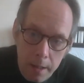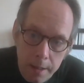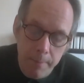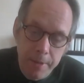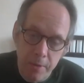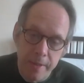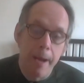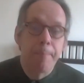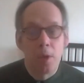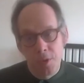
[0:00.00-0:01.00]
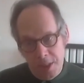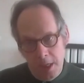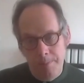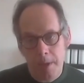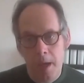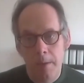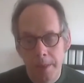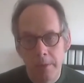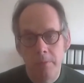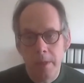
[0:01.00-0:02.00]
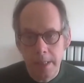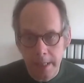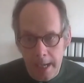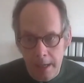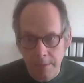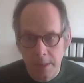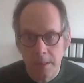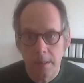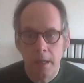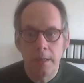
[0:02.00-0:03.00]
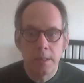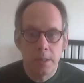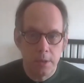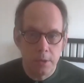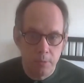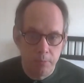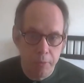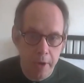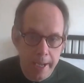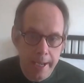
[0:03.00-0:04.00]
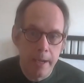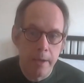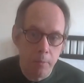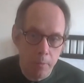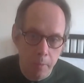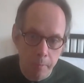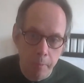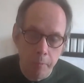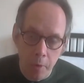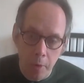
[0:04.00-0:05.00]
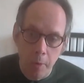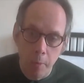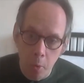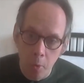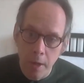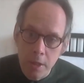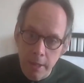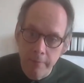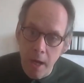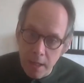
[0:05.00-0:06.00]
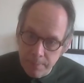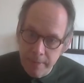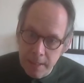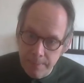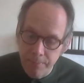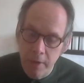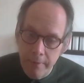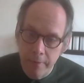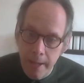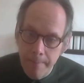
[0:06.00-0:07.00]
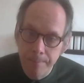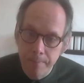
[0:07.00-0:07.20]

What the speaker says: I'll be doing that, but also I'll be reading out and praying for all those who have asked me to pray for them,